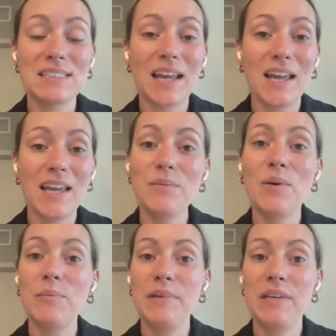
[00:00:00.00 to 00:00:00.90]
Wednesday.
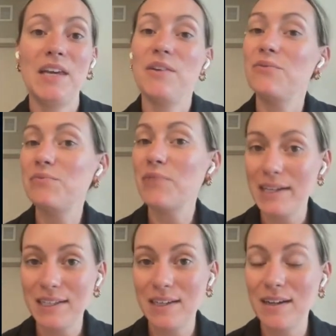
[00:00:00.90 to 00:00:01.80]
We'll be
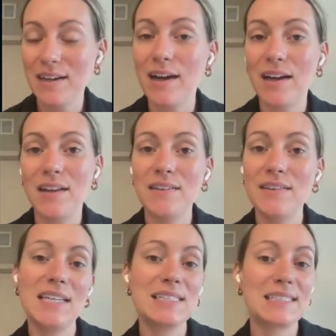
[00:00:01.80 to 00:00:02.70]
right here
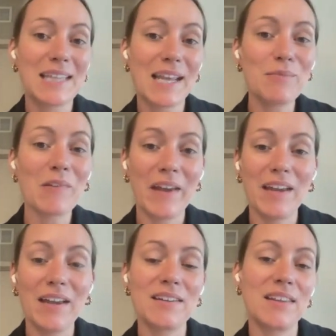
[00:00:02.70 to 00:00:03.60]
on the same
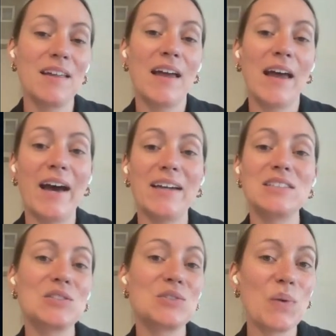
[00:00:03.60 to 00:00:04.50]
link
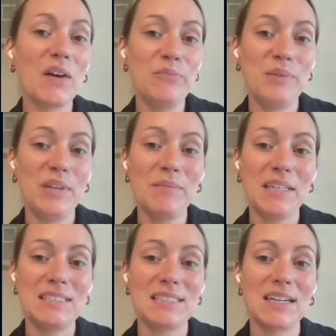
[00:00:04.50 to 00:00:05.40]
at 12
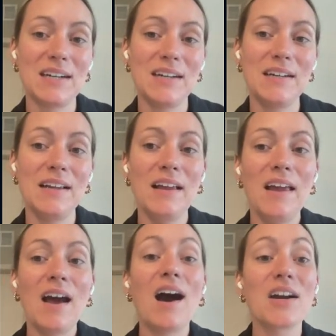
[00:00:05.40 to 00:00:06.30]
p.m. Eastern.
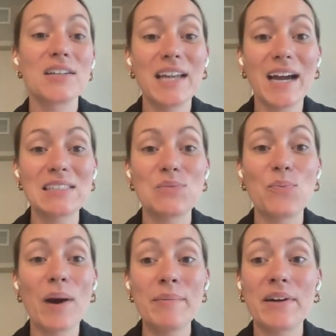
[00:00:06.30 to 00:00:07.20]
Our
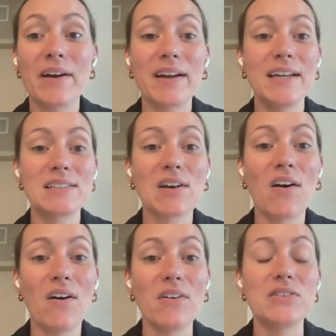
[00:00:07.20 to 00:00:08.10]
next webinar is
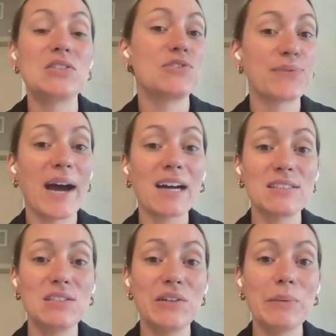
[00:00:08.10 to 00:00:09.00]
called
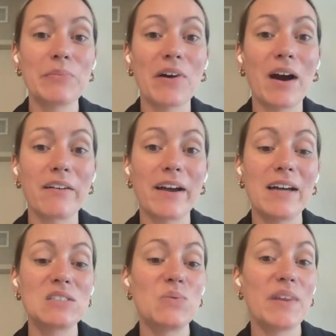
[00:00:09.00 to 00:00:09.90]
Track Student
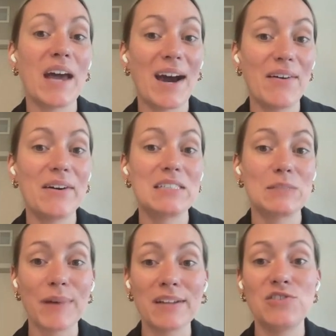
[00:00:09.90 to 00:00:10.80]
Progress Without a
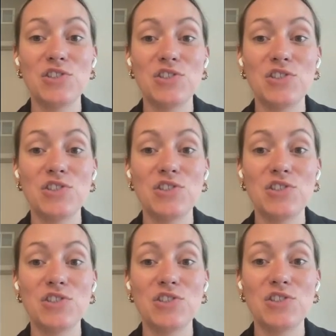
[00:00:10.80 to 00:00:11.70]
Spreadsheet.
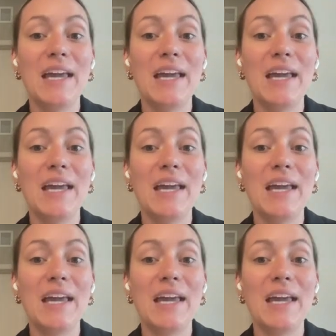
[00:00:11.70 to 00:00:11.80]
